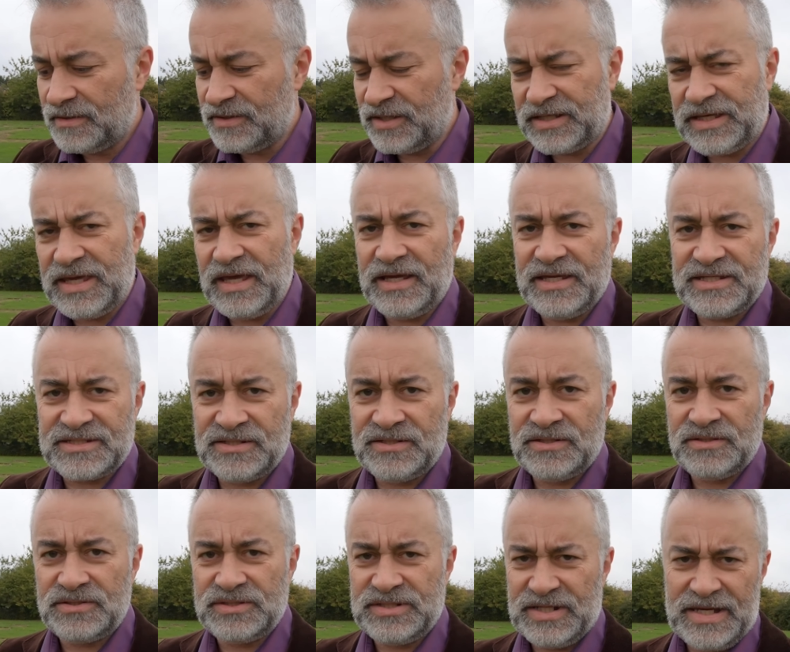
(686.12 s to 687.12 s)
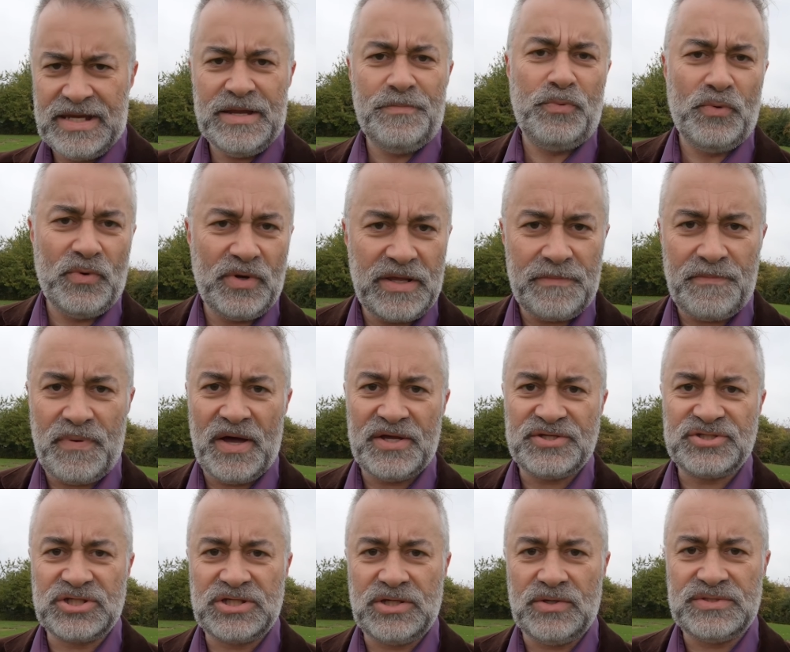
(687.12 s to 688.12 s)
the king isn't deliberately
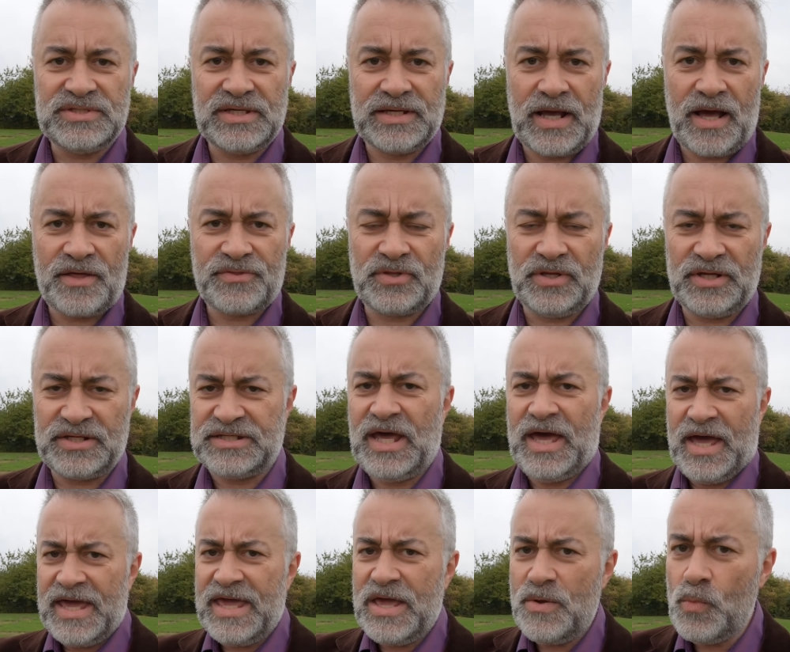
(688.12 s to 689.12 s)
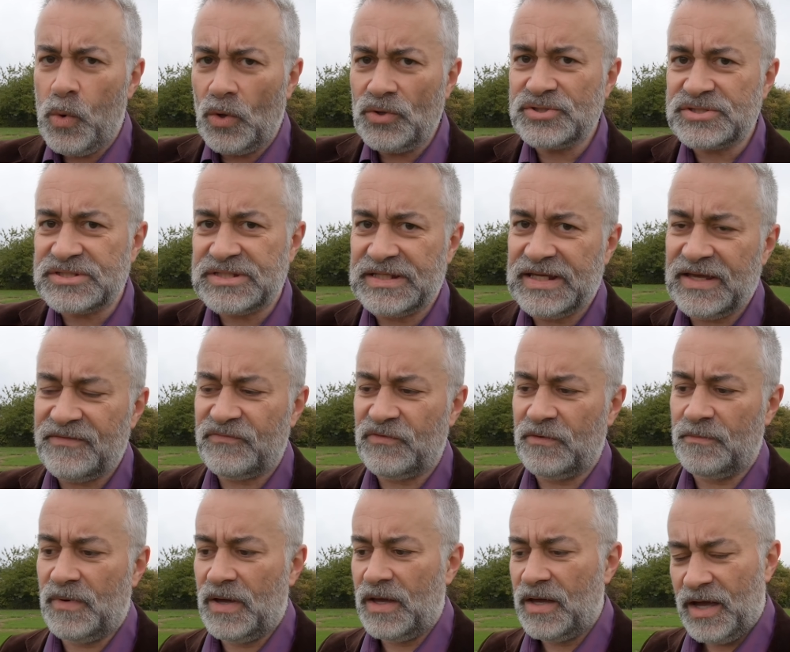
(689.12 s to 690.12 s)
persecuting Catholics, he wants to give
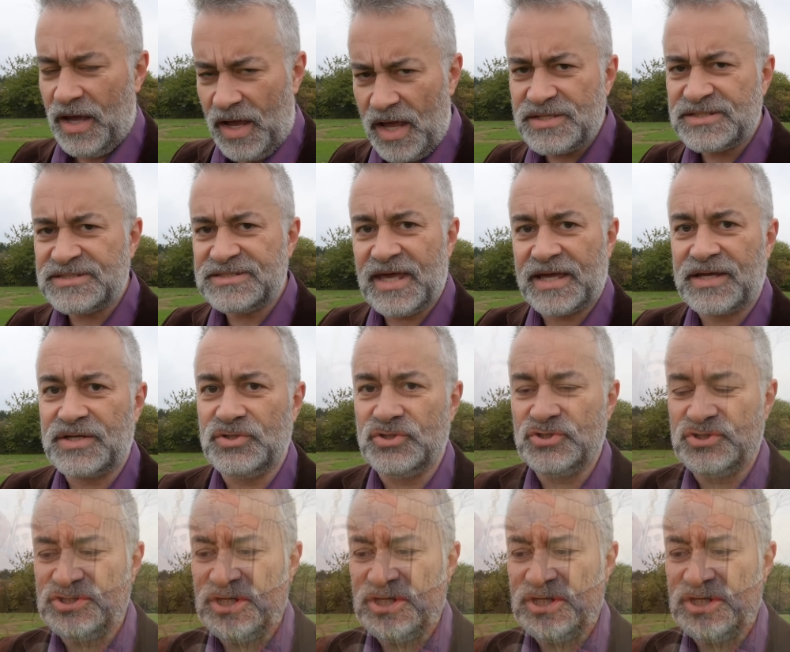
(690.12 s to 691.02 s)
them a second